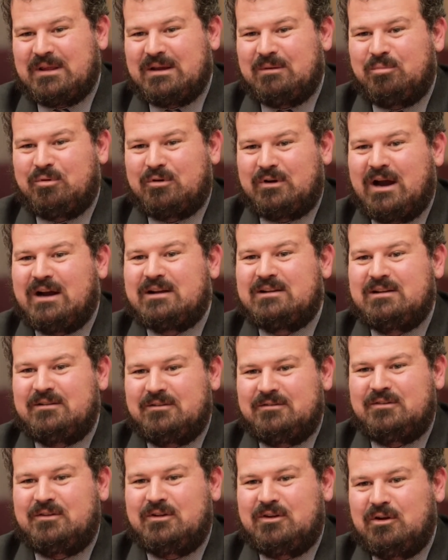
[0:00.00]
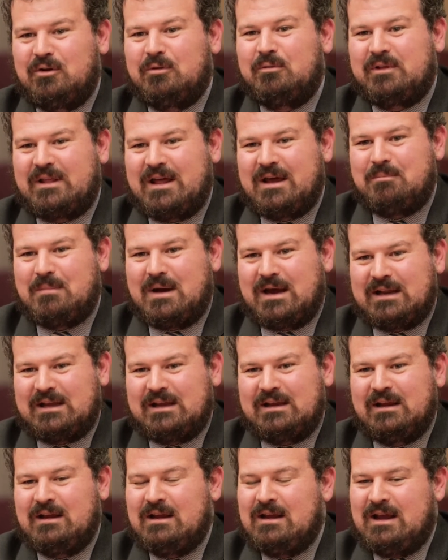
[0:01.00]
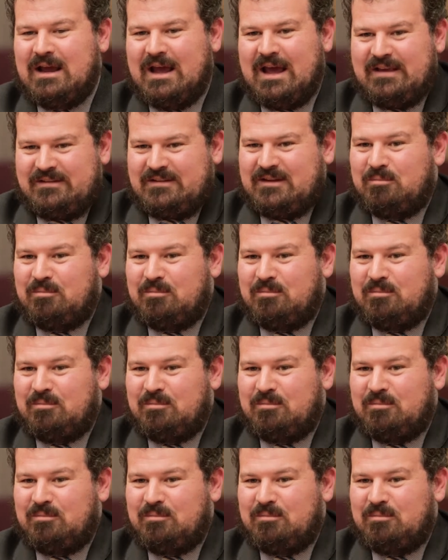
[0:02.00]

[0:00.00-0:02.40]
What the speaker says: something productive to do with that money.